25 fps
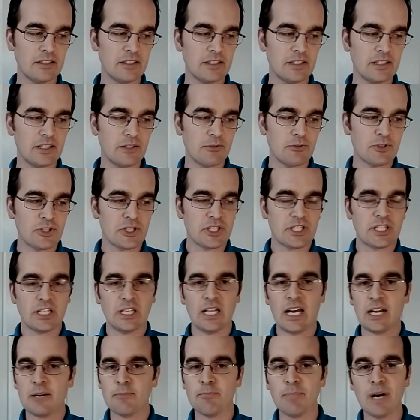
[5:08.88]
There was just a
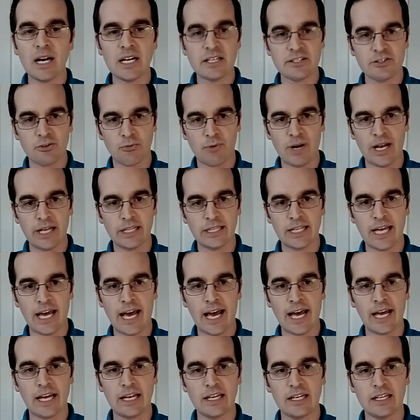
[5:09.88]
lot of buzz around
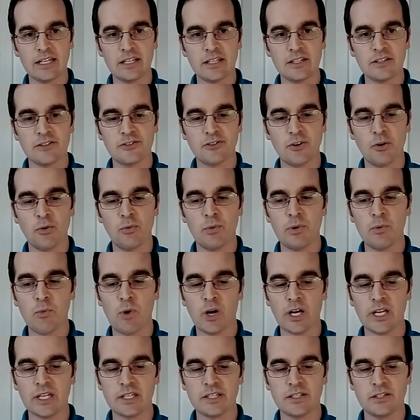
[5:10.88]
that. And so we
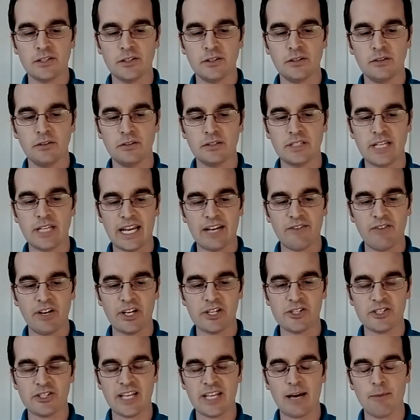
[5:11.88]
wanted to take
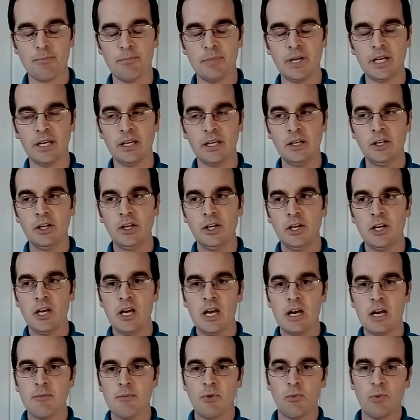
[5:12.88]
advantage of that. But
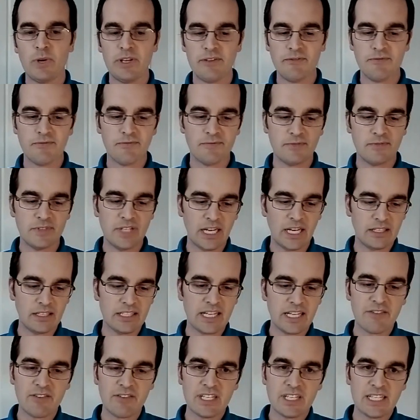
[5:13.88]
we've done
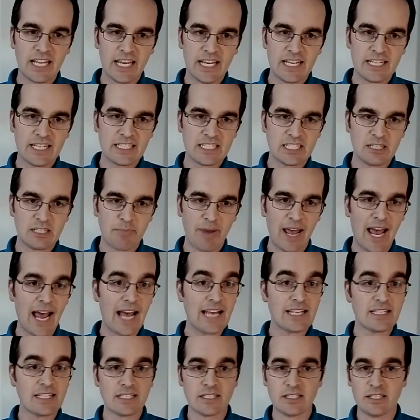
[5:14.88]
giving days in the
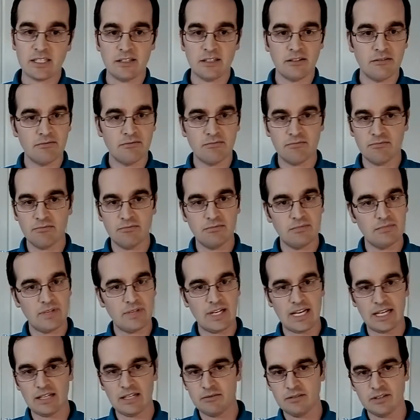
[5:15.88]
past and
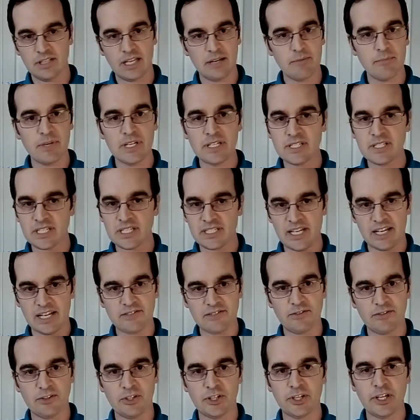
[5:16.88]
they've been
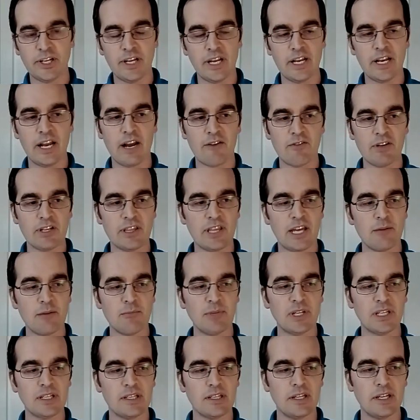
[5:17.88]
successful in everything.
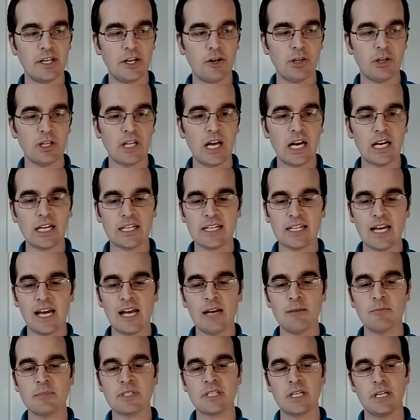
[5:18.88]
But, you know, a lot of
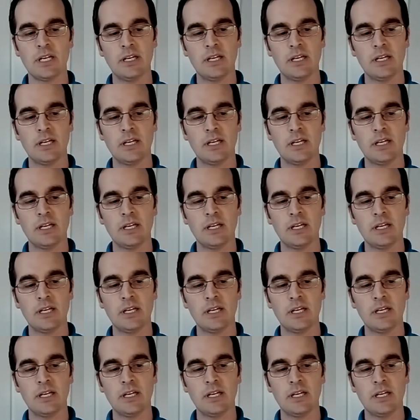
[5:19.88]
times